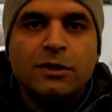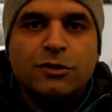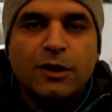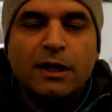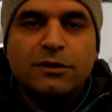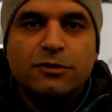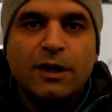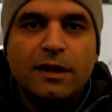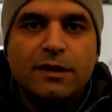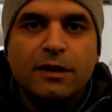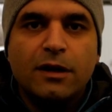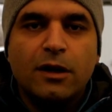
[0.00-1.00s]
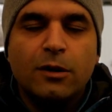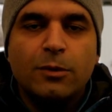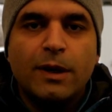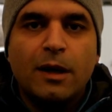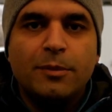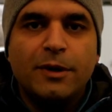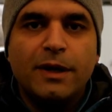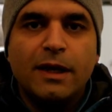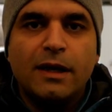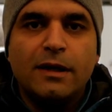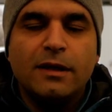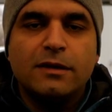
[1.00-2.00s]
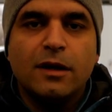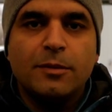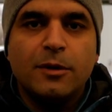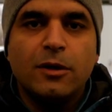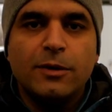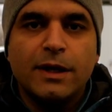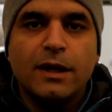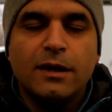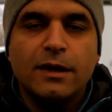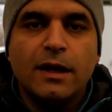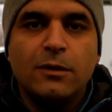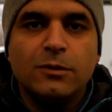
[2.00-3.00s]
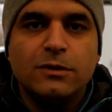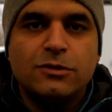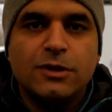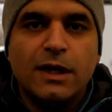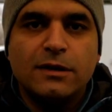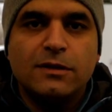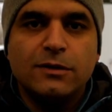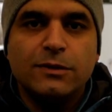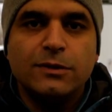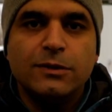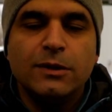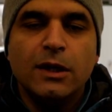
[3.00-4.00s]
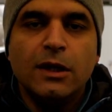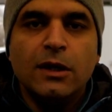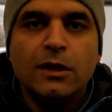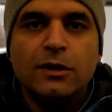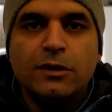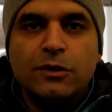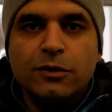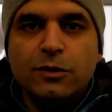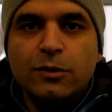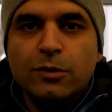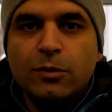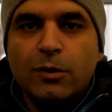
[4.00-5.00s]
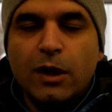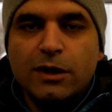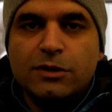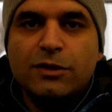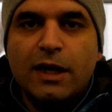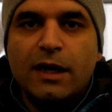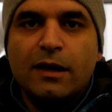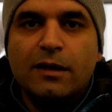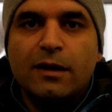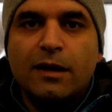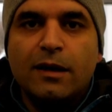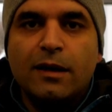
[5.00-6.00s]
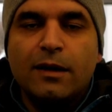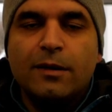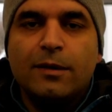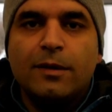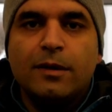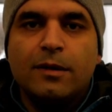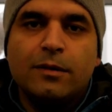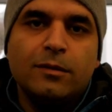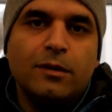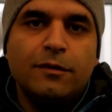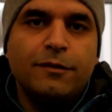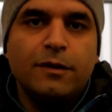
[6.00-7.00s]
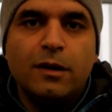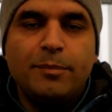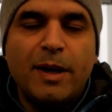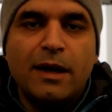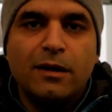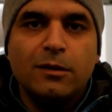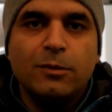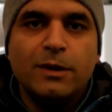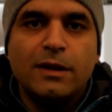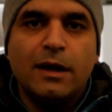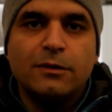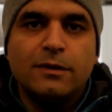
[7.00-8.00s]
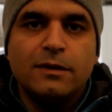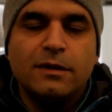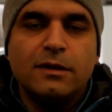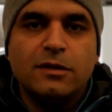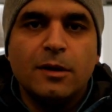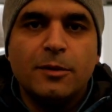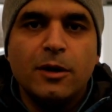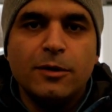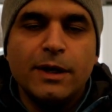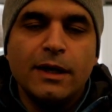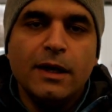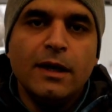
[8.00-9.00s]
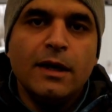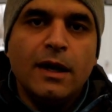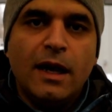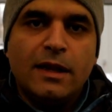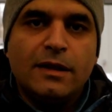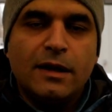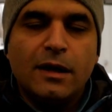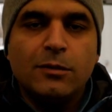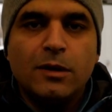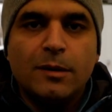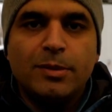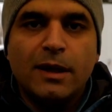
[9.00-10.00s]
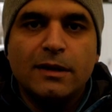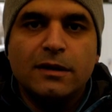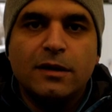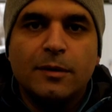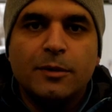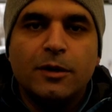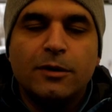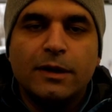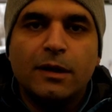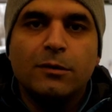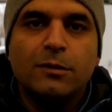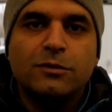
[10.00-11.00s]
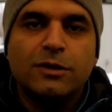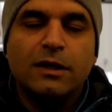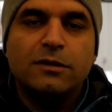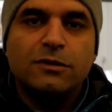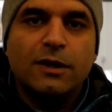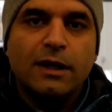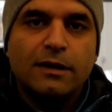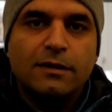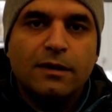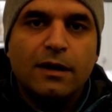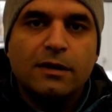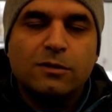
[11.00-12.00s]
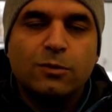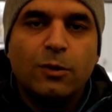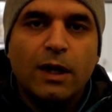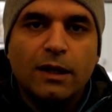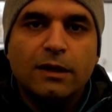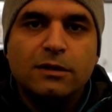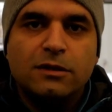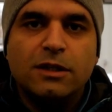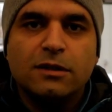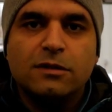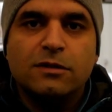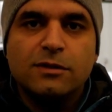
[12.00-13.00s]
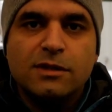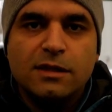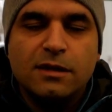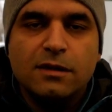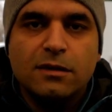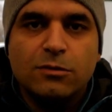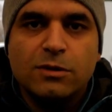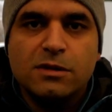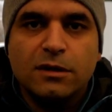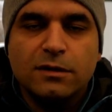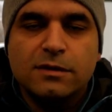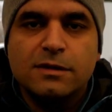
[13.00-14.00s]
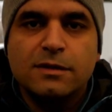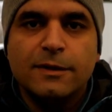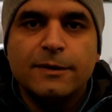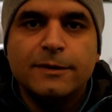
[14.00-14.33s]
try to dry the car without putting any top coating on. I will try to do one drying of a panel without the top coating, and then I will apply the top coating and we will try to dry it as well, just to see the results.